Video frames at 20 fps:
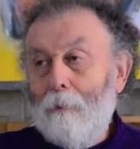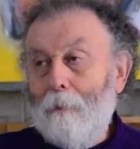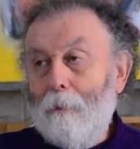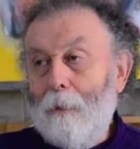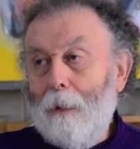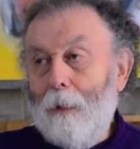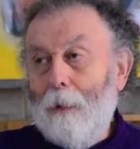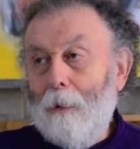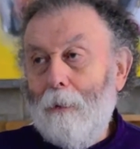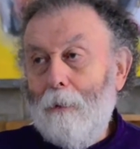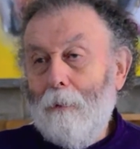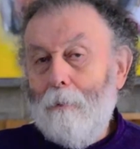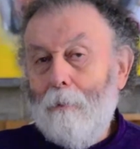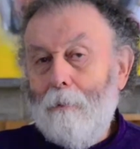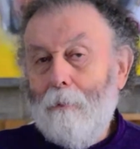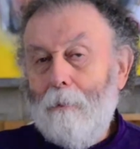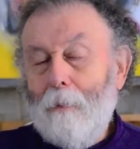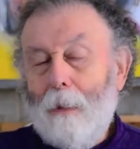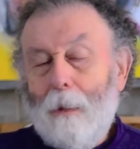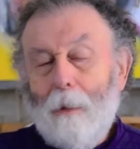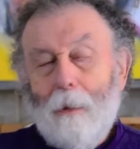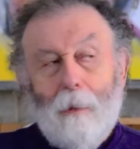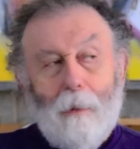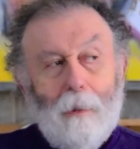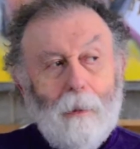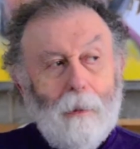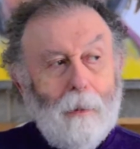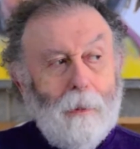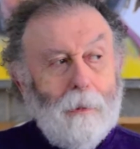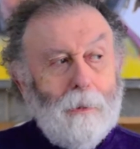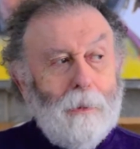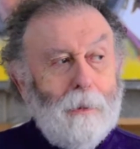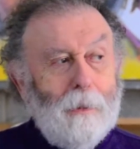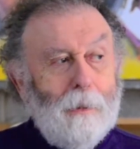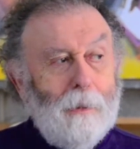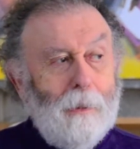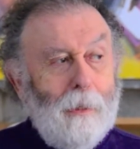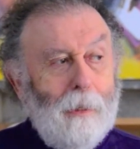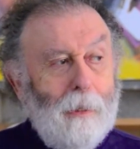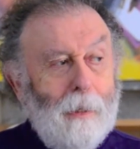You know, it's
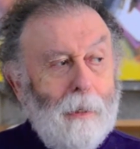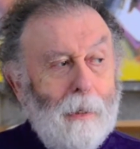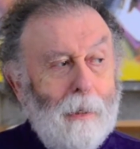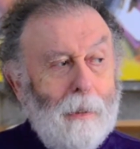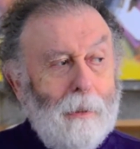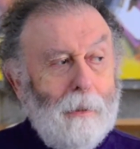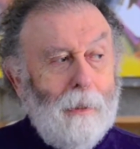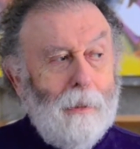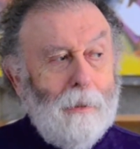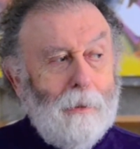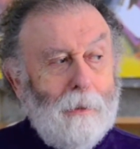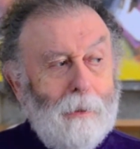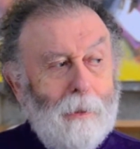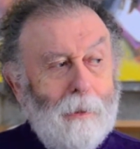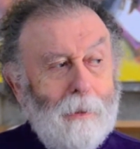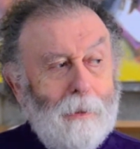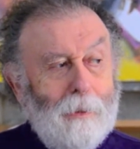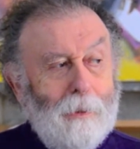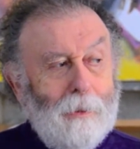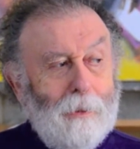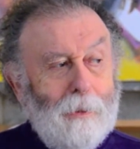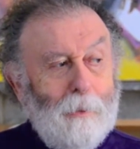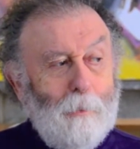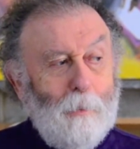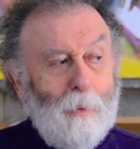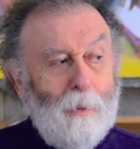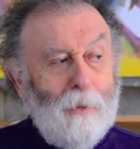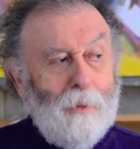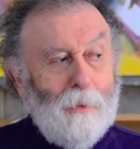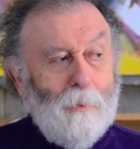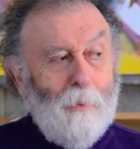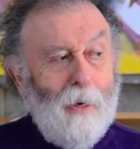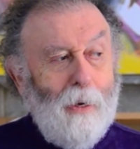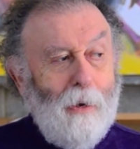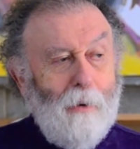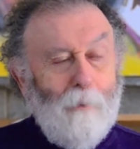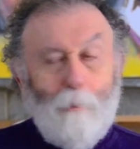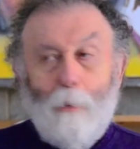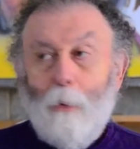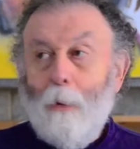the simplest way
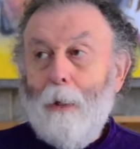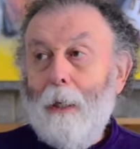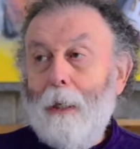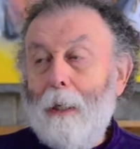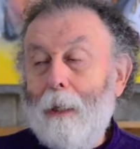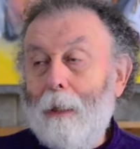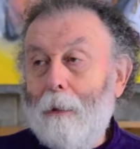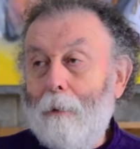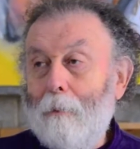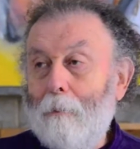of putting it.